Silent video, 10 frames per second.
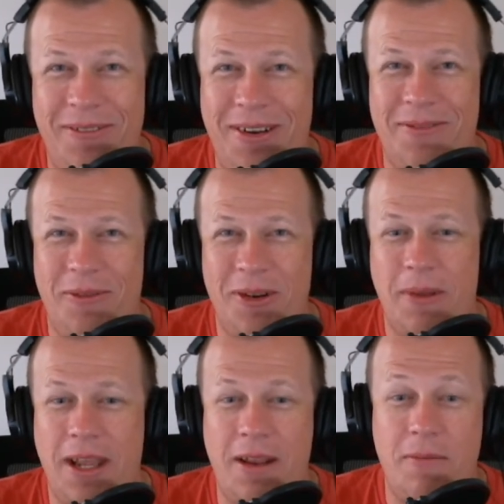would it
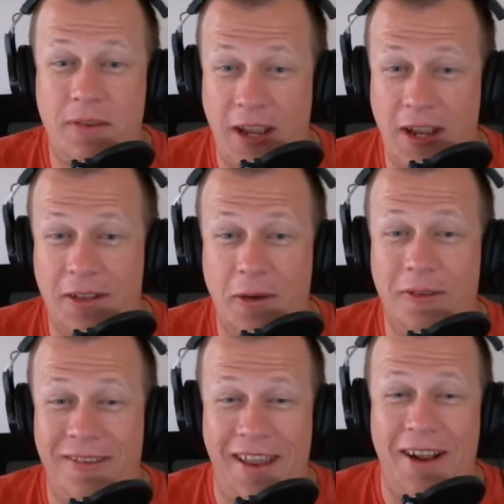be taking
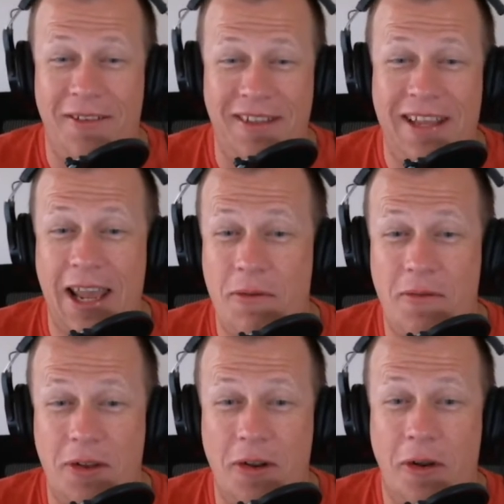those out of the game
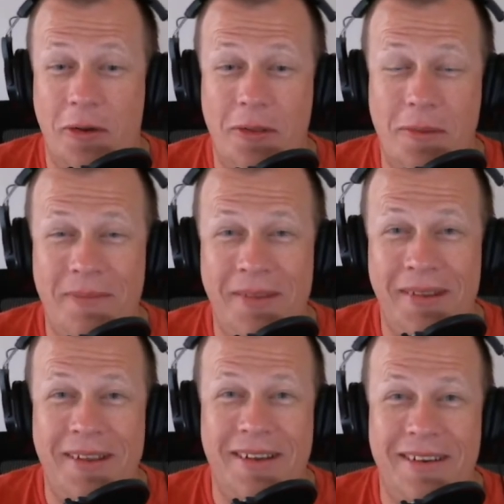if you don't own them?
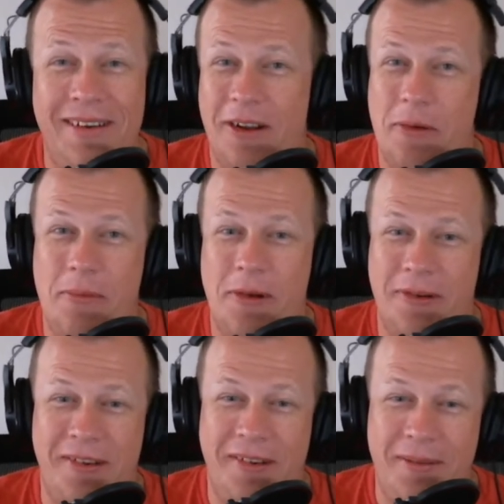I hope
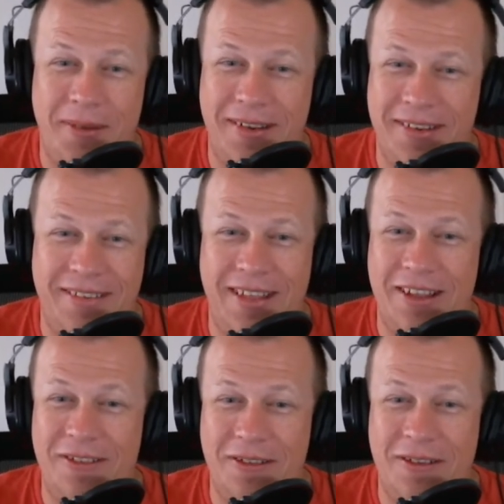not. Wow. Because
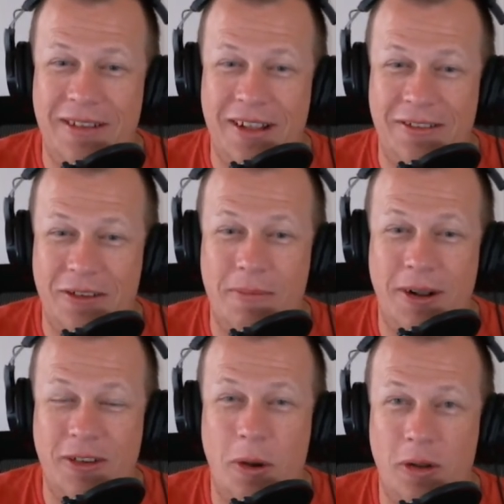there's, n- not
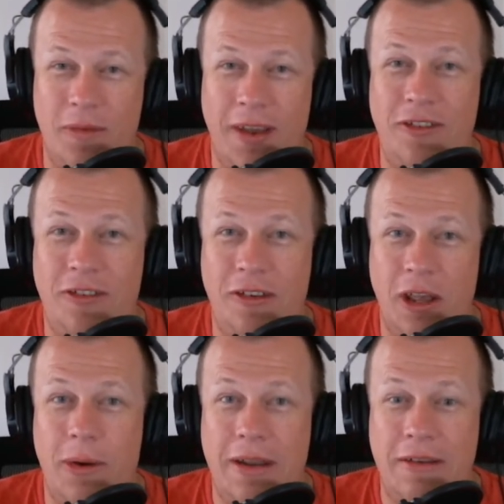much motivation to
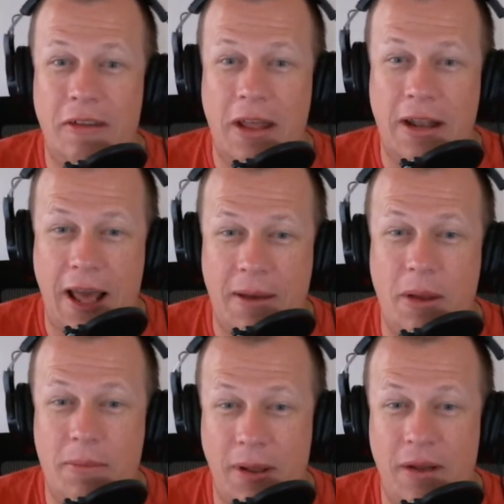go into that app
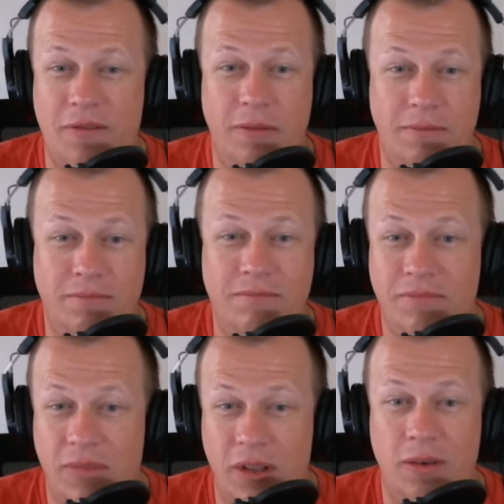apart from
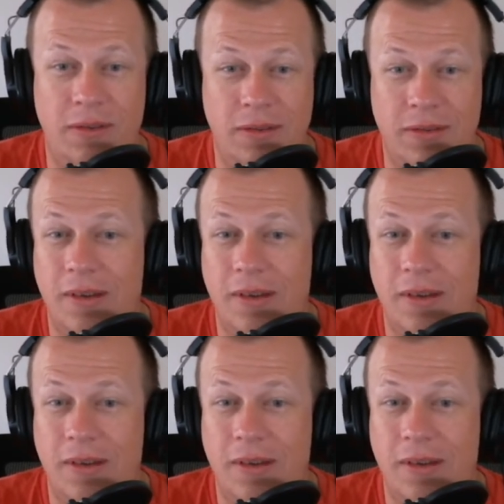those.